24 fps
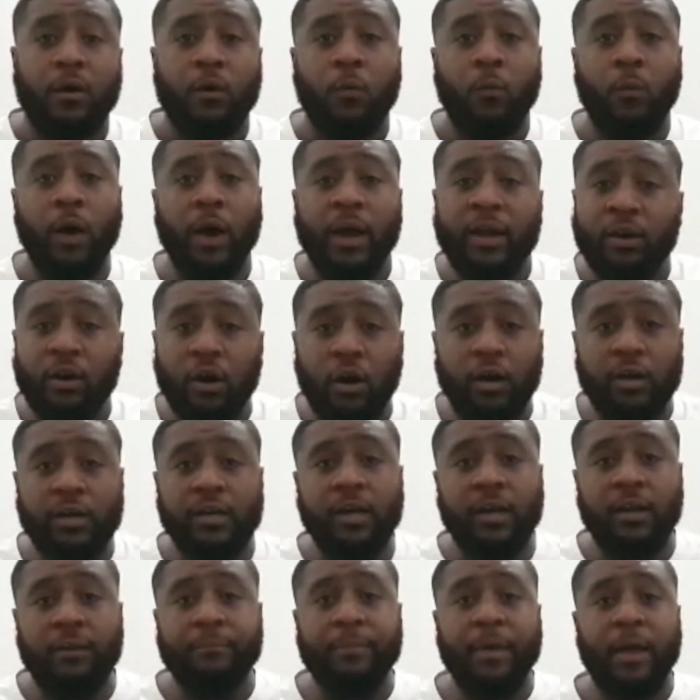Why can't
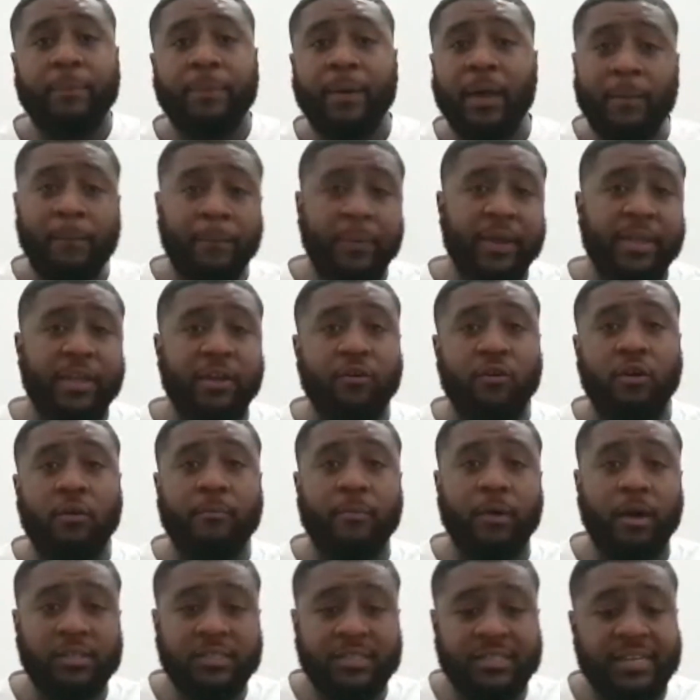a Pepe or a
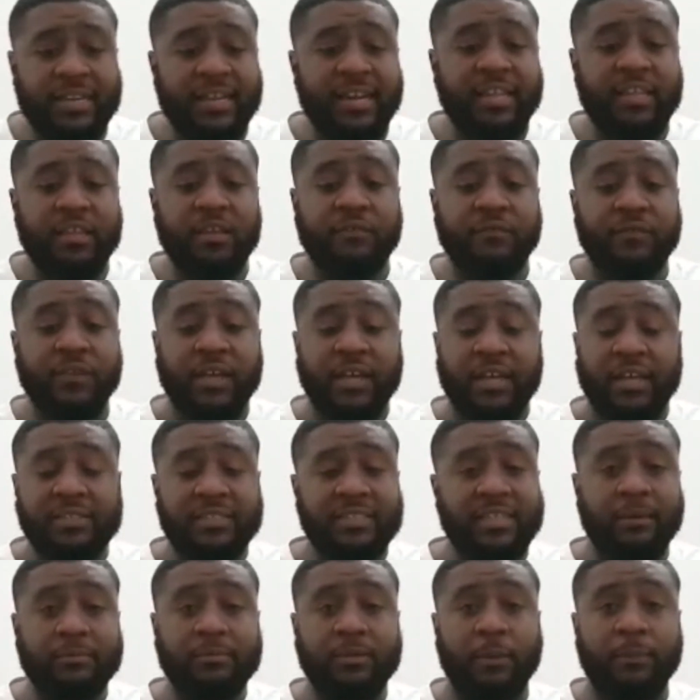Martinelli have
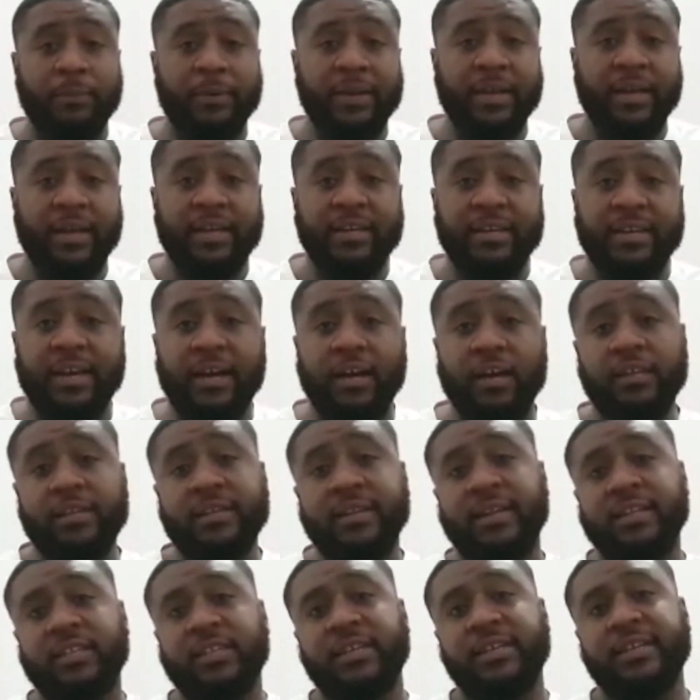stepped up in that
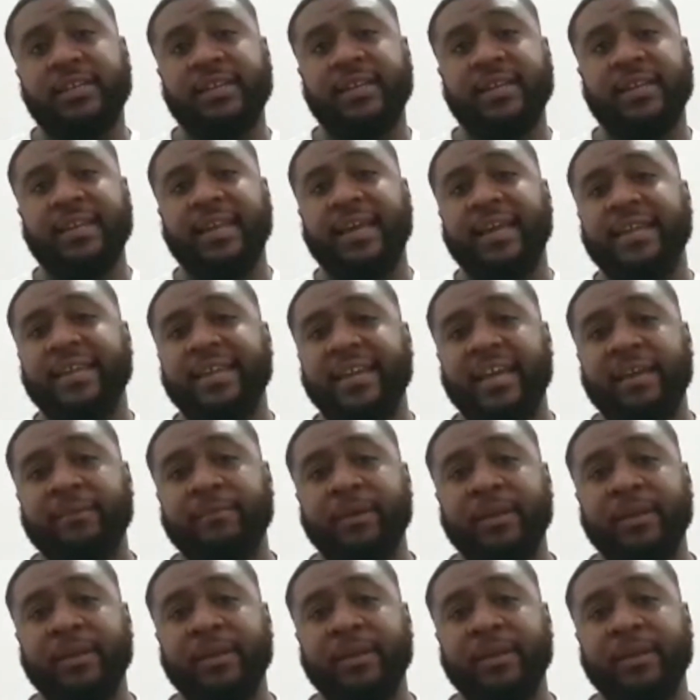game